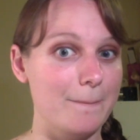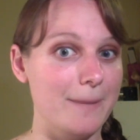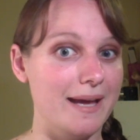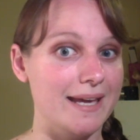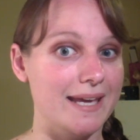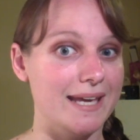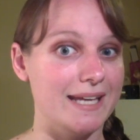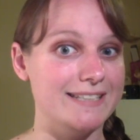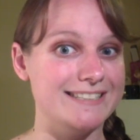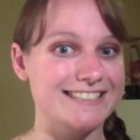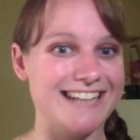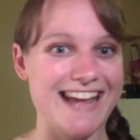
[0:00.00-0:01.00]

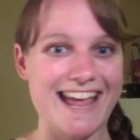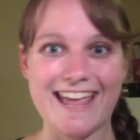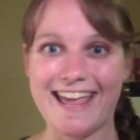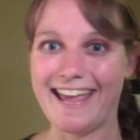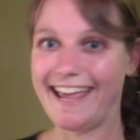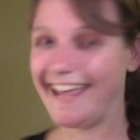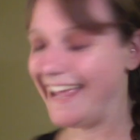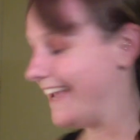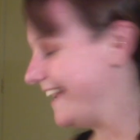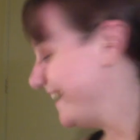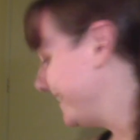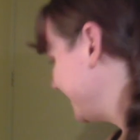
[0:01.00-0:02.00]
package.
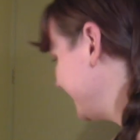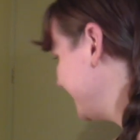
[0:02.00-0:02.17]
And